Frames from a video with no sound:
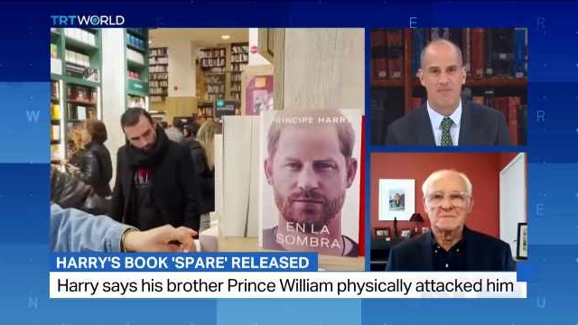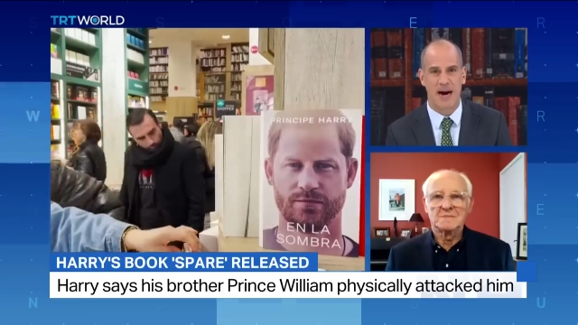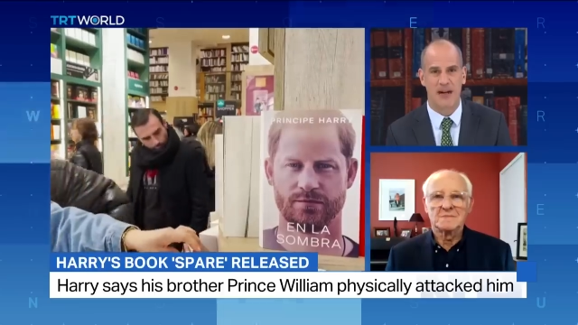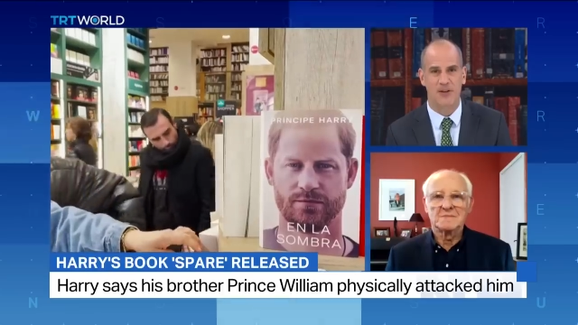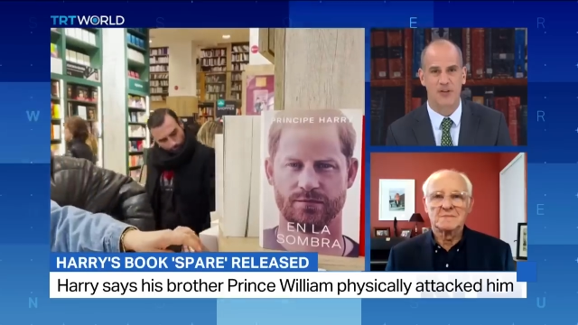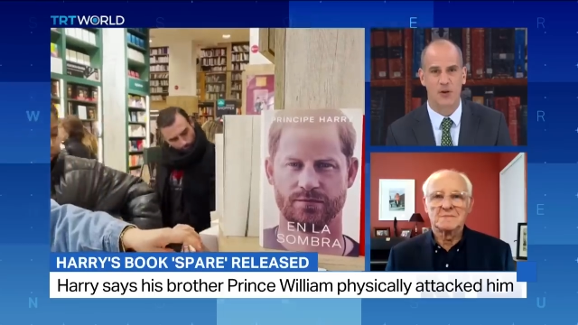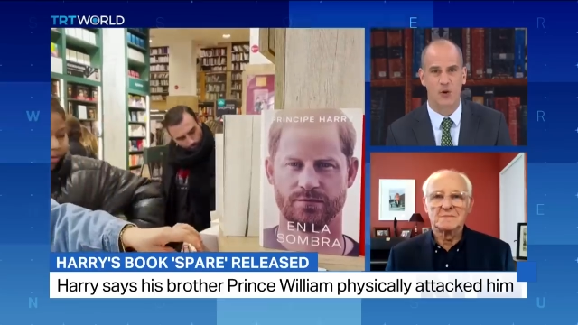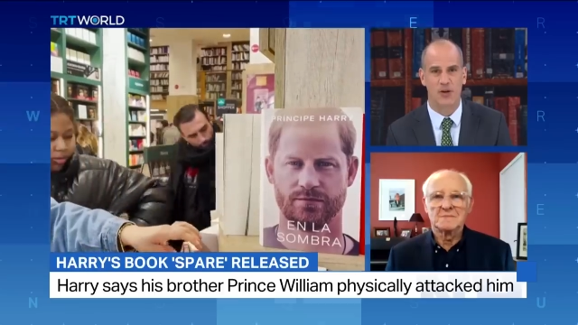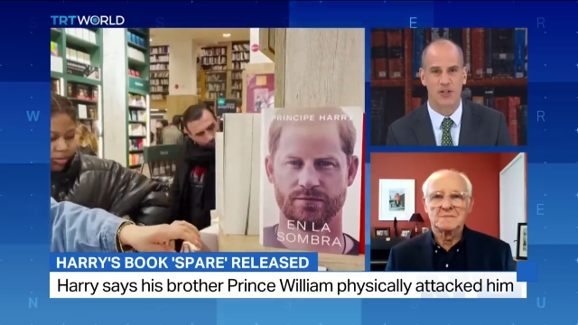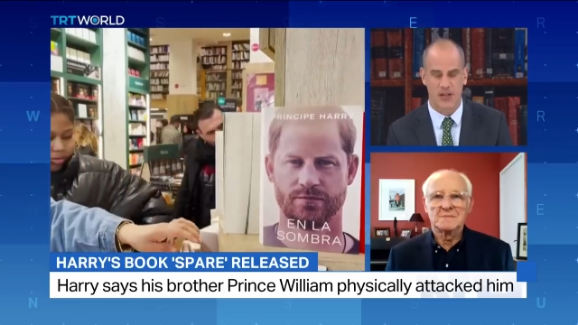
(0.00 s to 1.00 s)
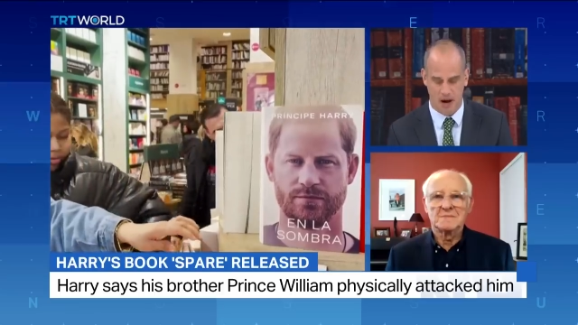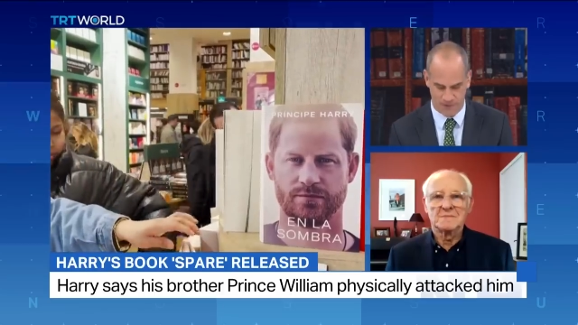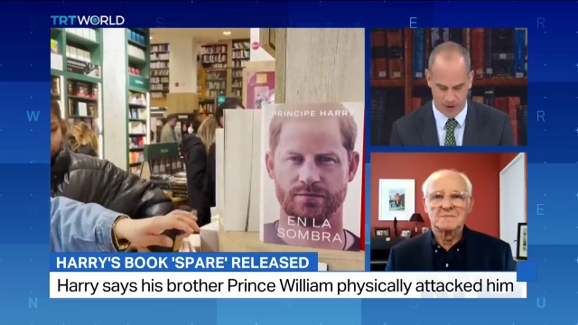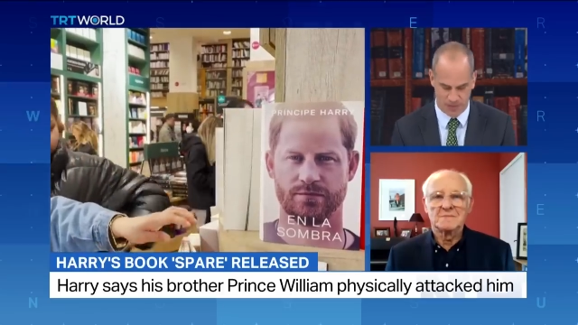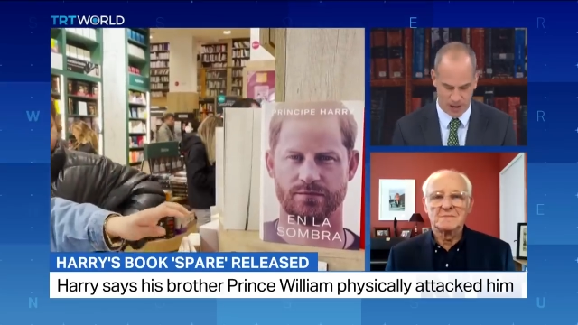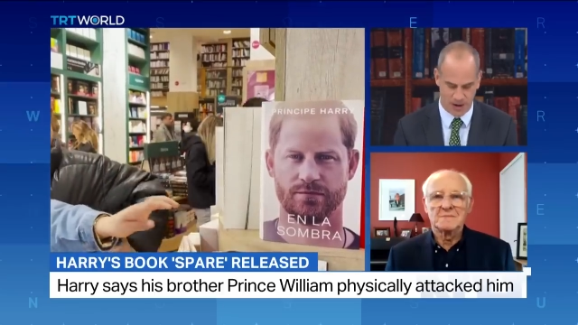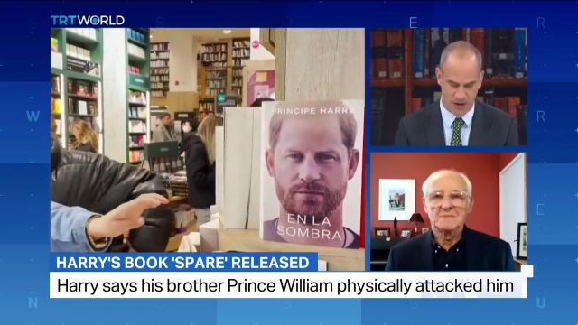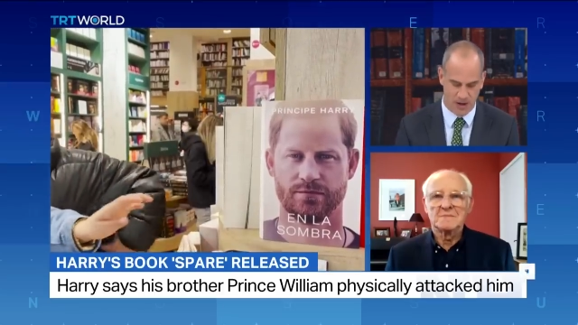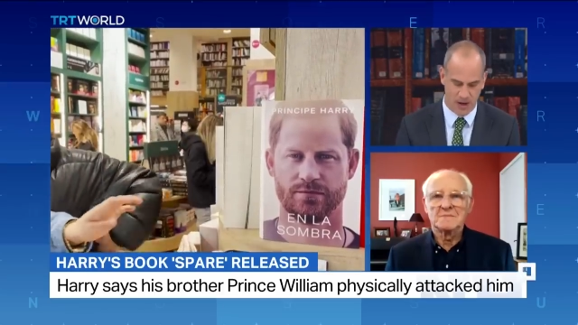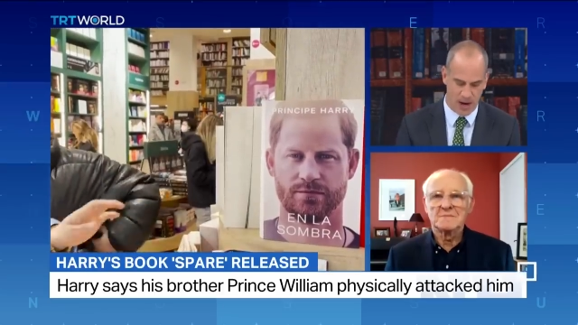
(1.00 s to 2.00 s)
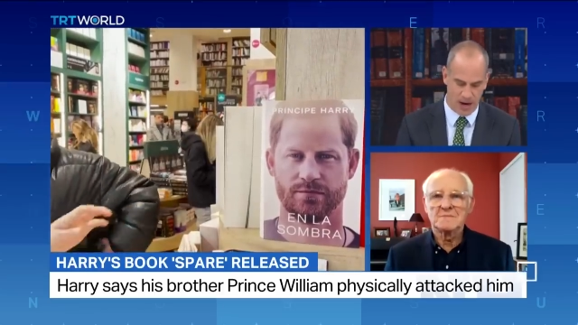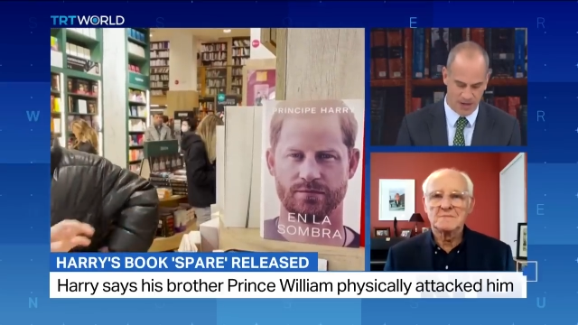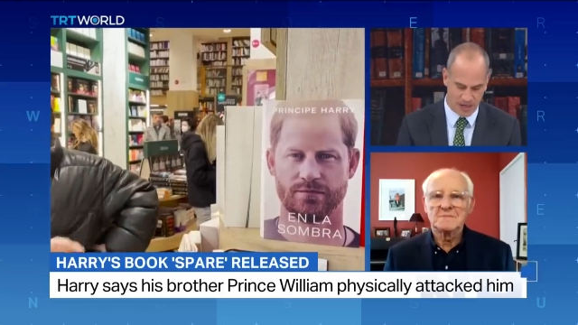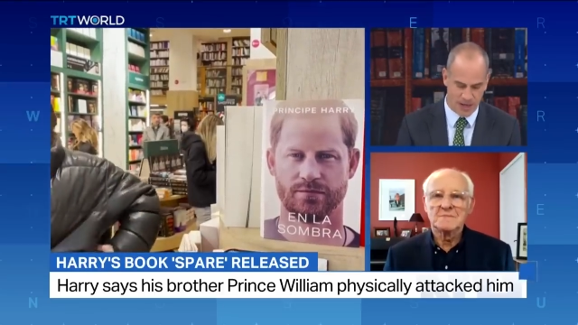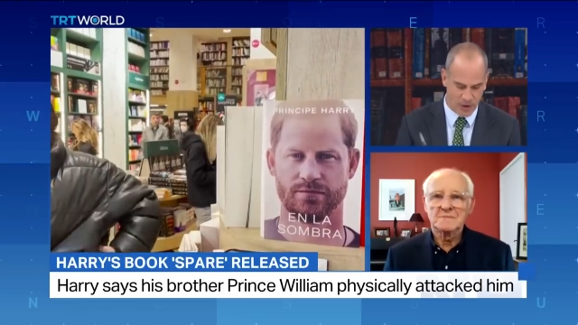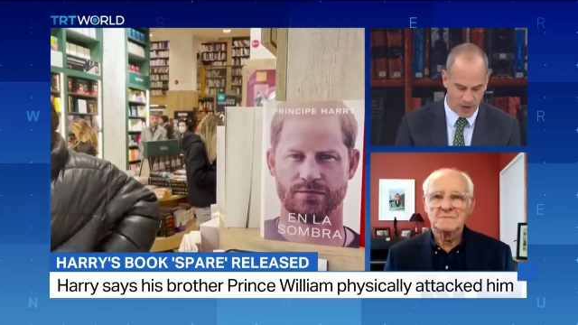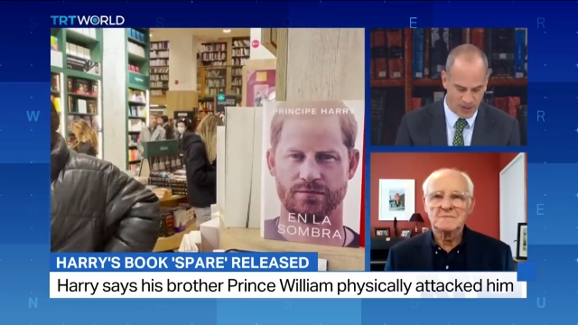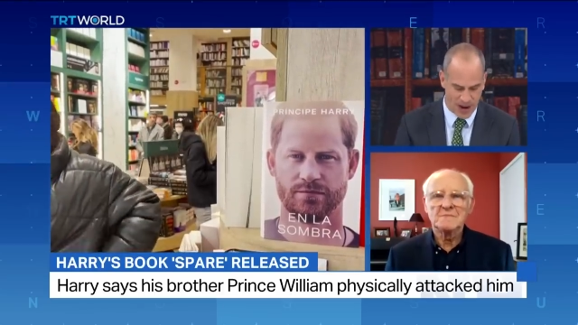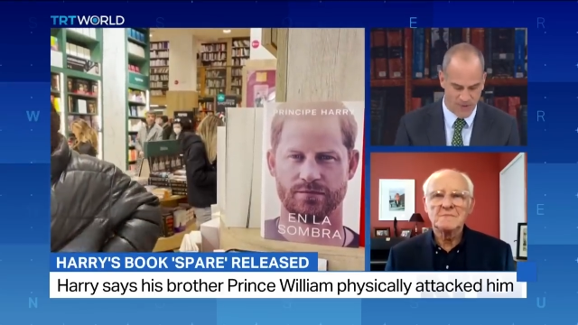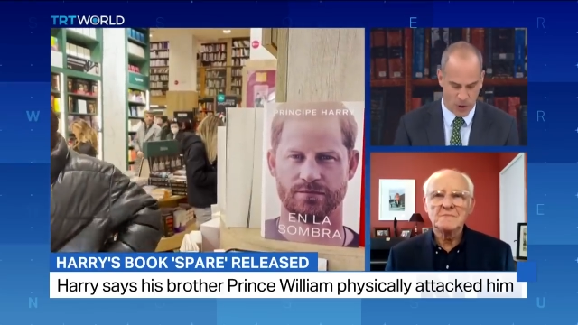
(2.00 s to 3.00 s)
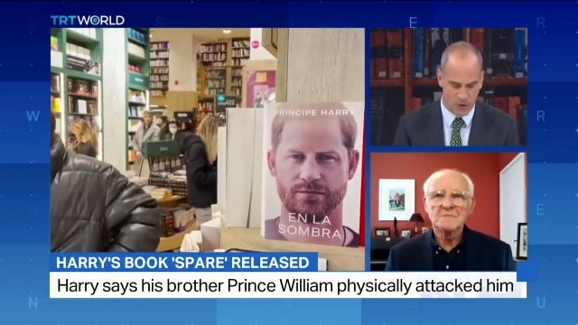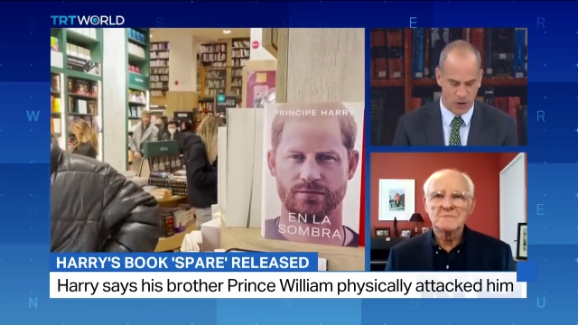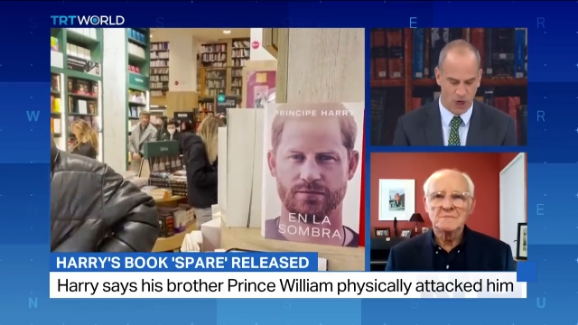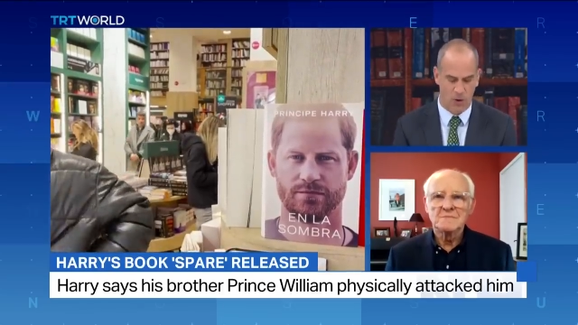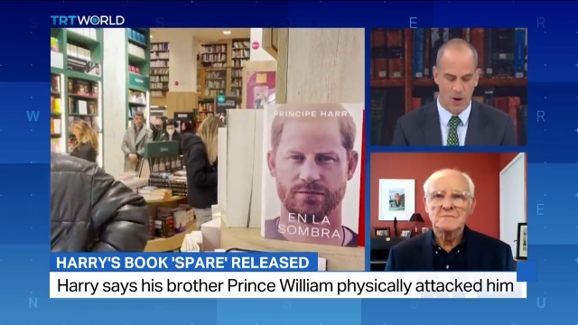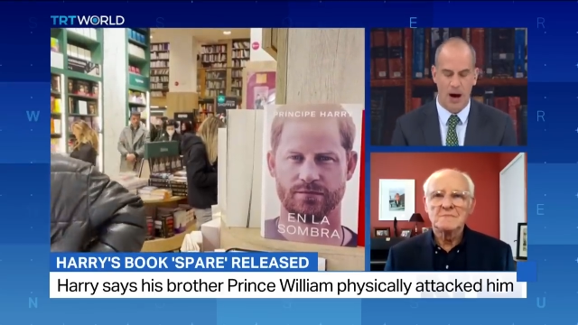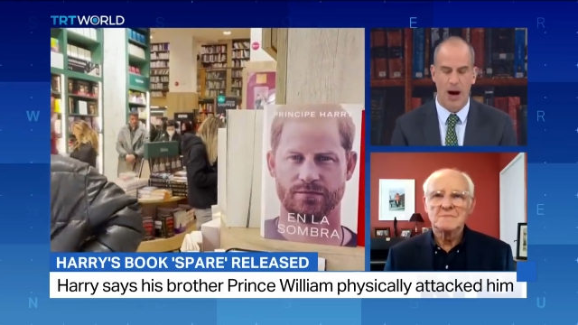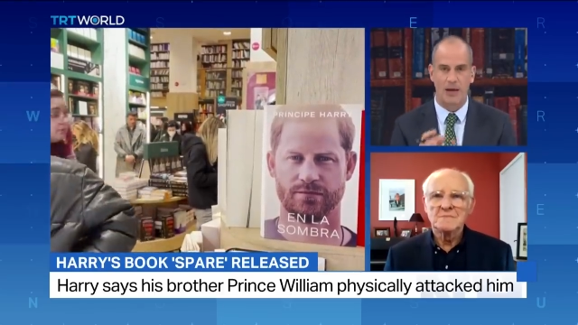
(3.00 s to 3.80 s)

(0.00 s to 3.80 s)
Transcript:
Speaker 1: Palace. He joins us now from London. Uh, Dickie, great to have you on the show. Uh,